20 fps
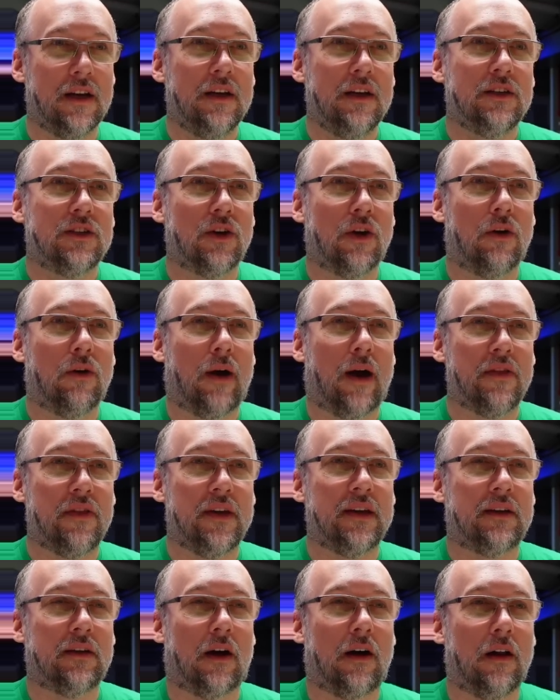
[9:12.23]
So I
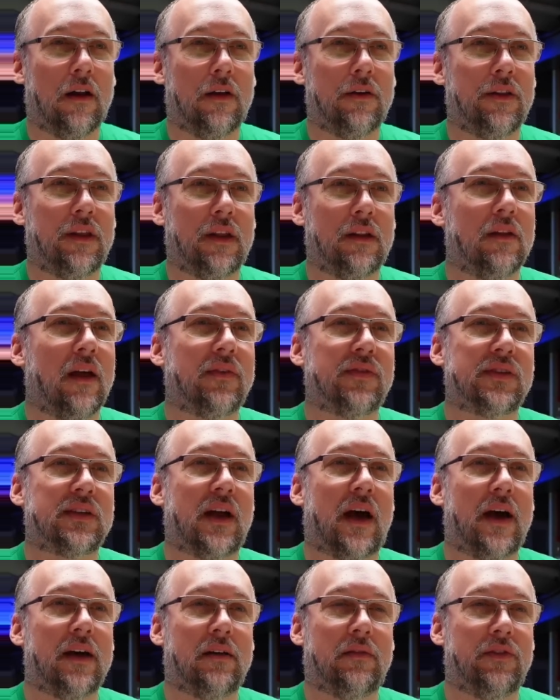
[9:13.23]
think on the left
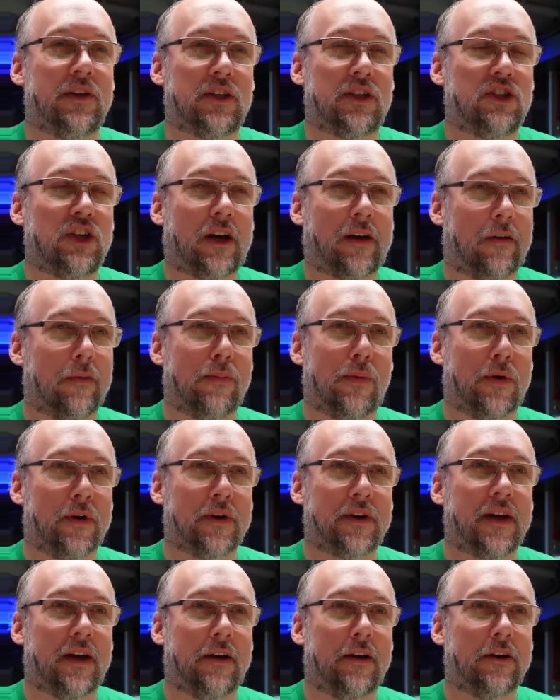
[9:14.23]
side of this
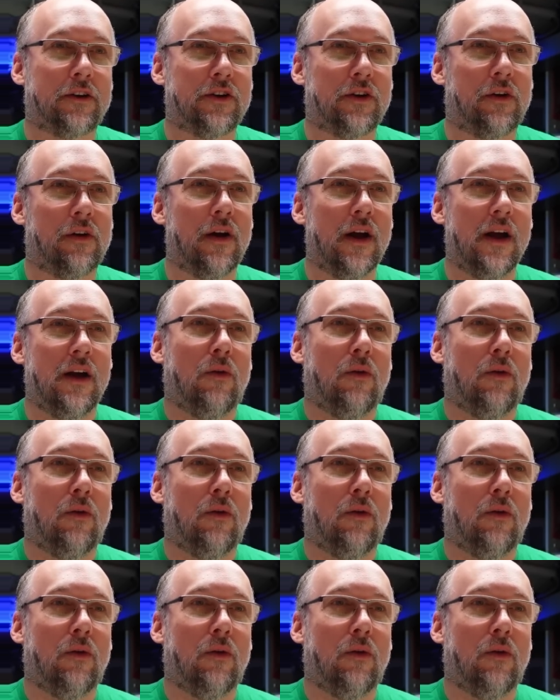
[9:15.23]
checkerboard character,